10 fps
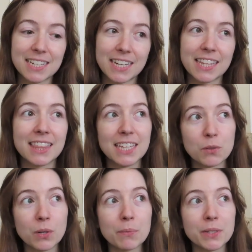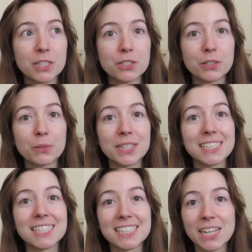I think what I'm gonna do
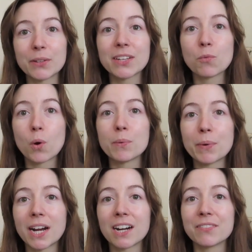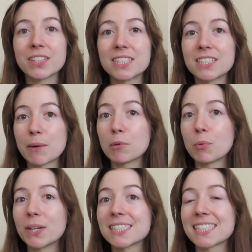is since I only have one pair of the double
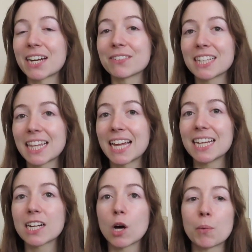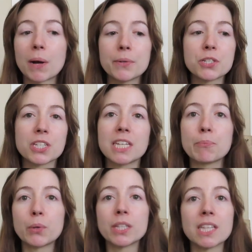points that I really like, I'll probably just
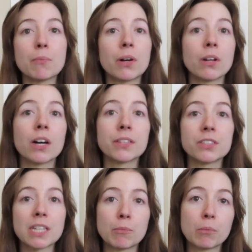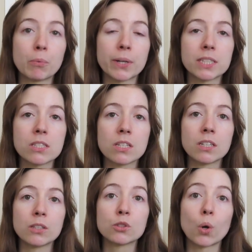keep putting them on other double points
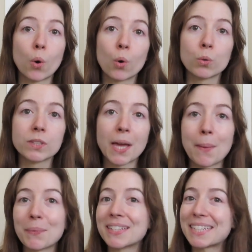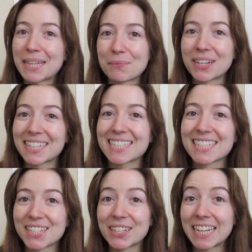to hold them until I'm ready to
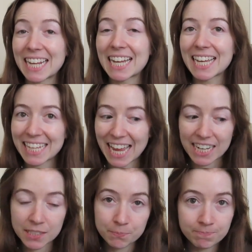start knitting again.